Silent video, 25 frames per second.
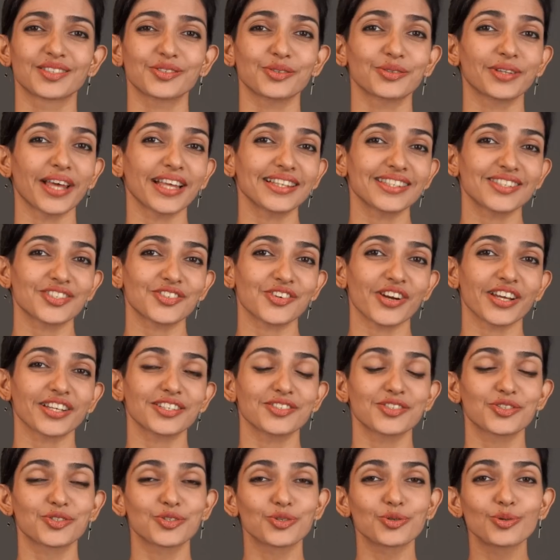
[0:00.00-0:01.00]
So that
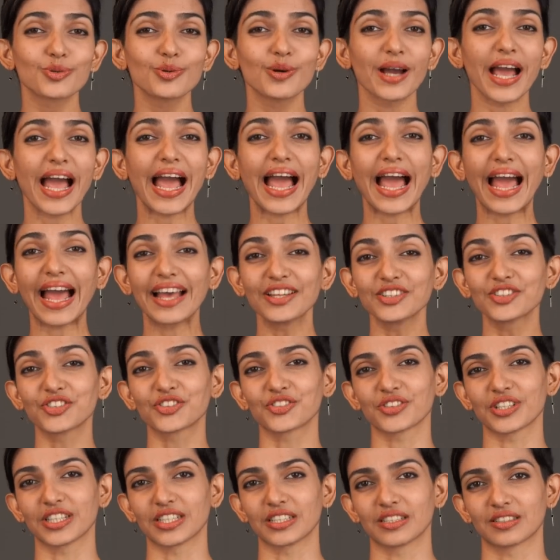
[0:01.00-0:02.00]
strikes two and
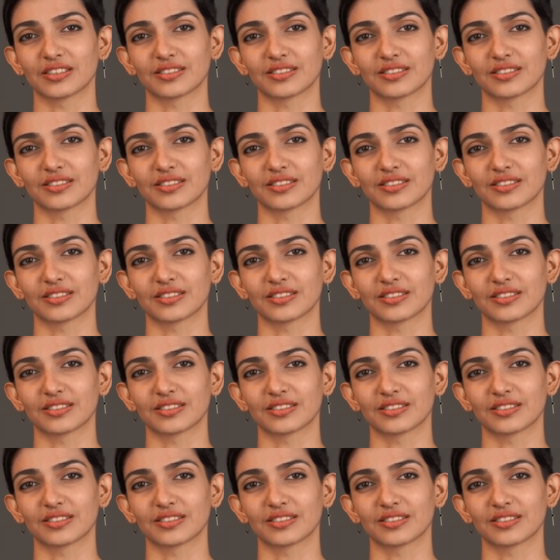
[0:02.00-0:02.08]
three.